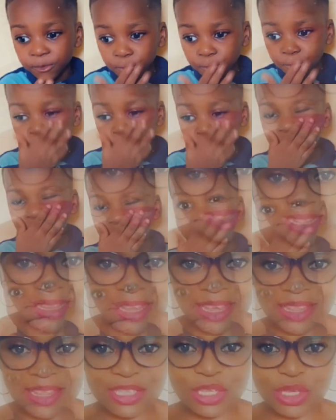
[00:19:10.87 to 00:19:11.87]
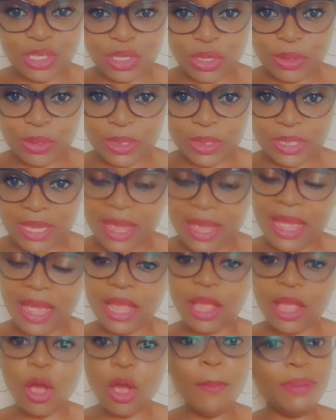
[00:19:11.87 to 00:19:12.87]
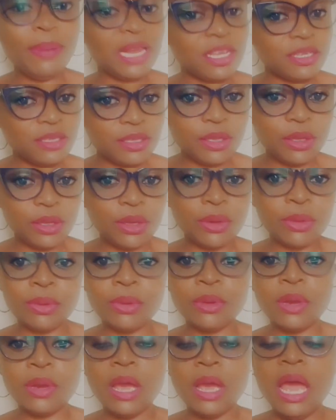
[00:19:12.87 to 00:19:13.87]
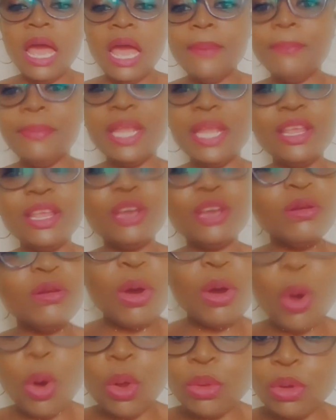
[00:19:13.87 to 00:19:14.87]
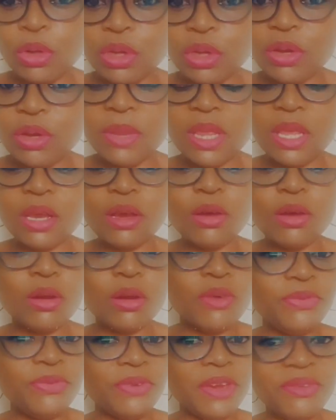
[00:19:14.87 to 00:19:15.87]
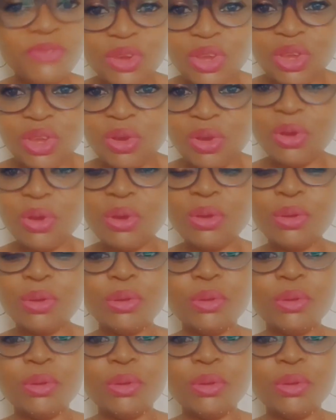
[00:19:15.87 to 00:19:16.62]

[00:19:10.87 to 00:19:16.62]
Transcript: Happy to you, sir. God bless you. May the good Lord honor you. May the good Lord favor you.